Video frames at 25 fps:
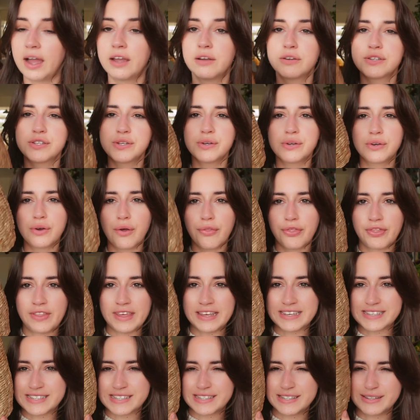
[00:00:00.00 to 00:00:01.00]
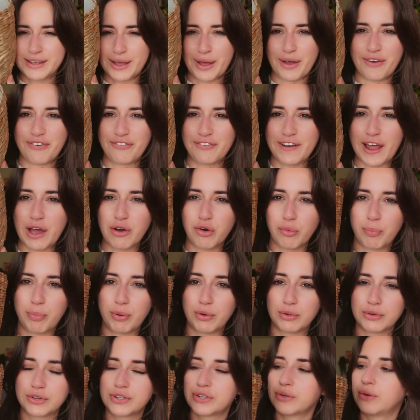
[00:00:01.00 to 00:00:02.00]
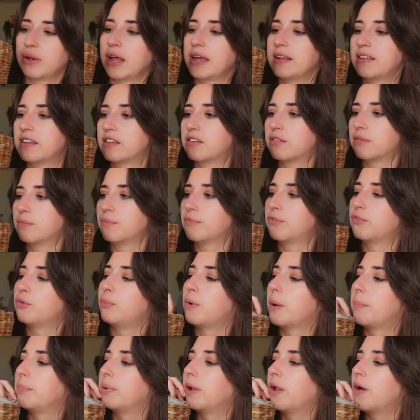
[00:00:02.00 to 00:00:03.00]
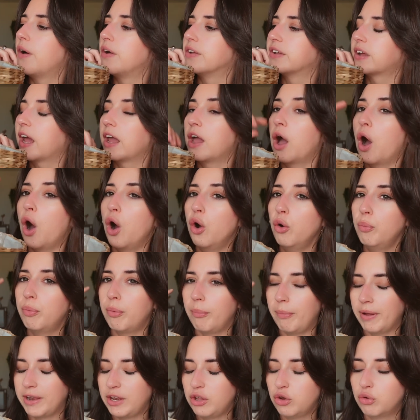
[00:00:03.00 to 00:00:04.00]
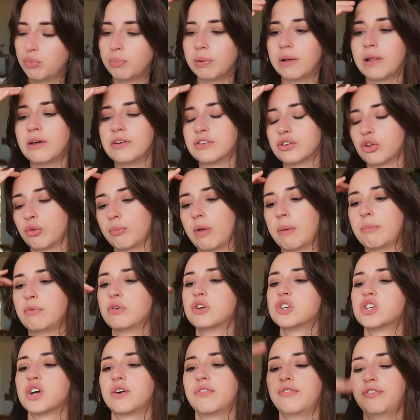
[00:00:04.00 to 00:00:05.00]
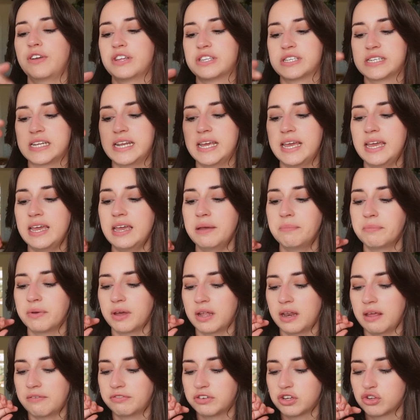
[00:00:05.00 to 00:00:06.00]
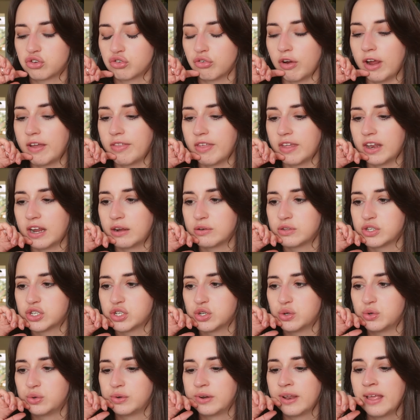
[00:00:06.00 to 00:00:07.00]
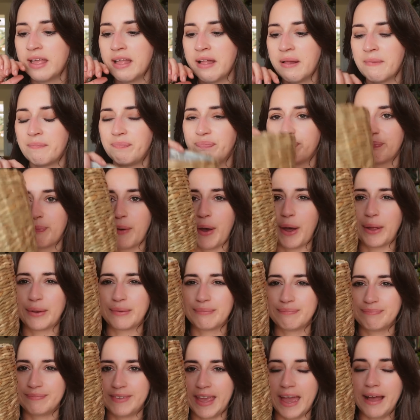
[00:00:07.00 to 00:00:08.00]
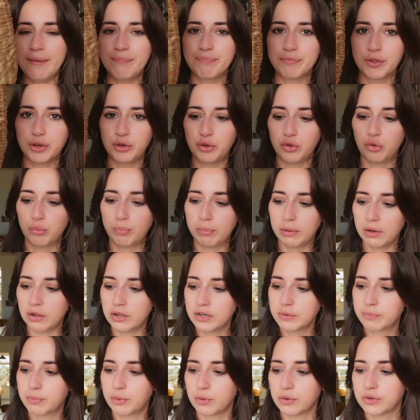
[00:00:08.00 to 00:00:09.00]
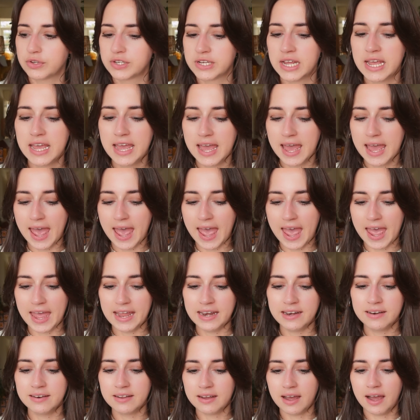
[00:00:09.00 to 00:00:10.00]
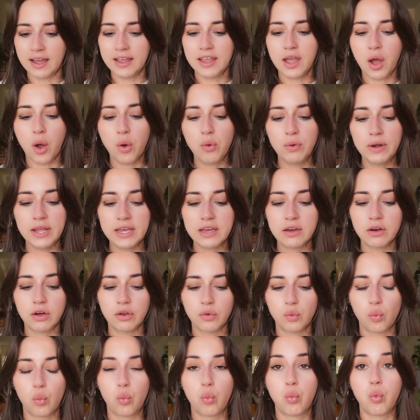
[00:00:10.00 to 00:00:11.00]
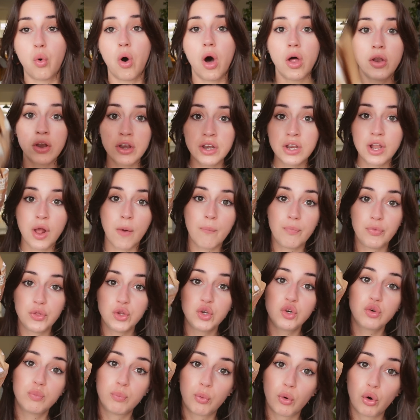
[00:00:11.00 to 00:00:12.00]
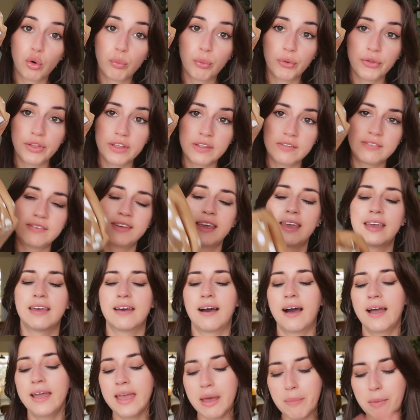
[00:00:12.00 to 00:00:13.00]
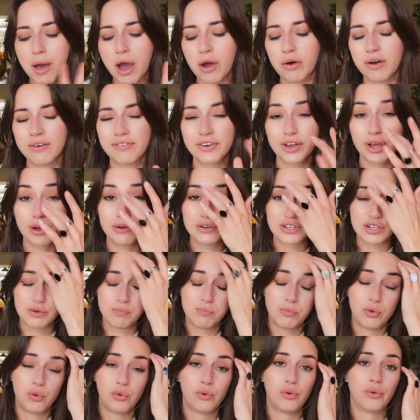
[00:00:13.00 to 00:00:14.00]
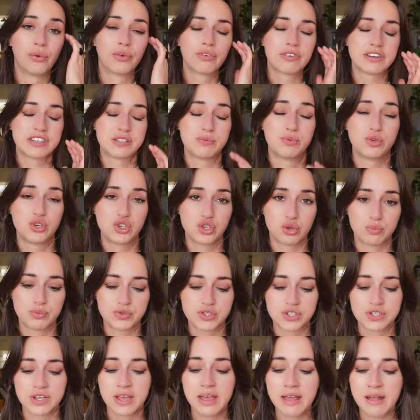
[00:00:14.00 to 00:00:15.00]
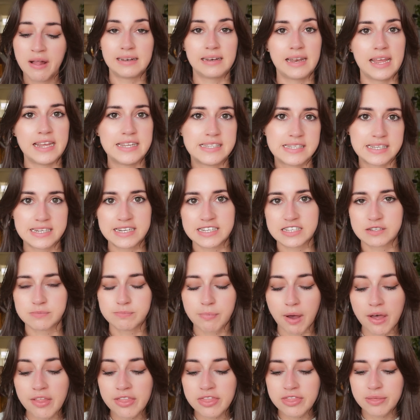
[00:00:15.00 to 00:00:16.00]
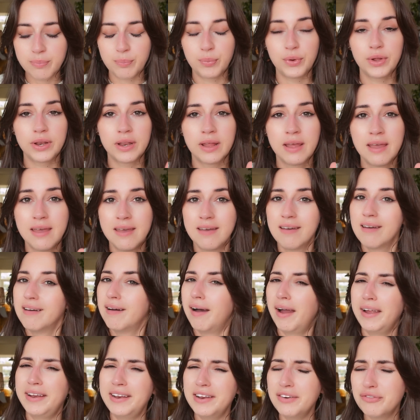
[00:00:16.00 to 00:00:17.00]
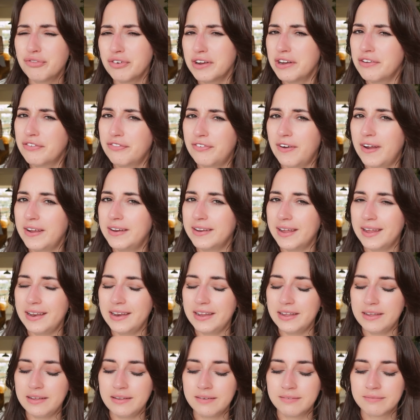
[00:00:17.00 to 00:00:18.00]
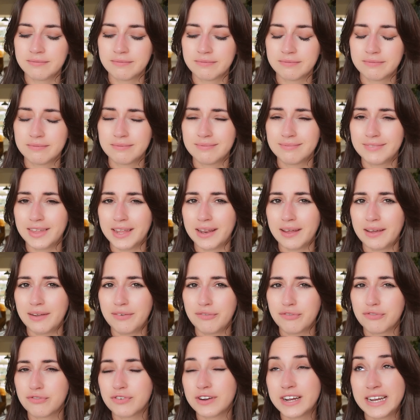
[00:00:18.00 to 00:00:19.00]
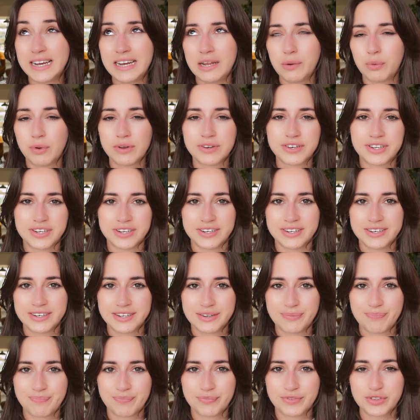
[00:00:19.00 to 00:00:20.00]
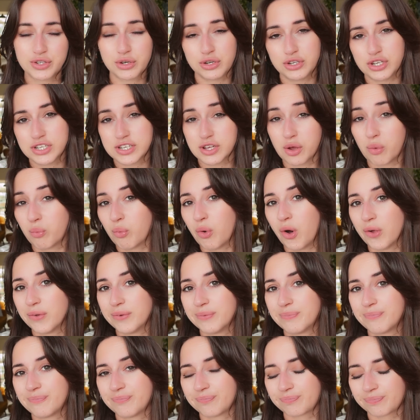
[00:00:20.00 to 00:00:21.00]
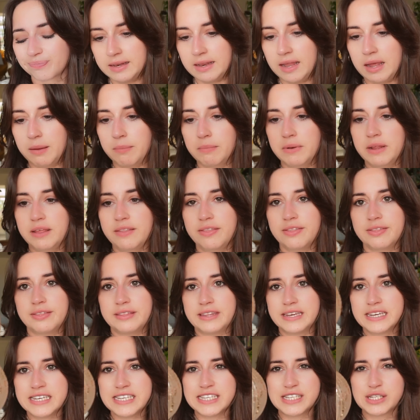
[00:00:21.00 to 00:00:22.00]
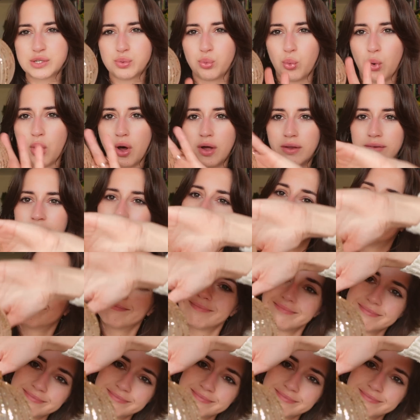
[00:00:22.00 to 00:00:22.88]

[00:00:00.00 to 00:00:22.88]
I also got this flower pot, or like this for my plant. I hope my new plant on my bookshelf fits in here. I'm gonna have to try that out soon, but yeah, a new plant pot. And I only got one new bauble this year. I am however going to more Christmas shops later this month, but I didn't really find any that I really wanted, so I just got one, namely this one.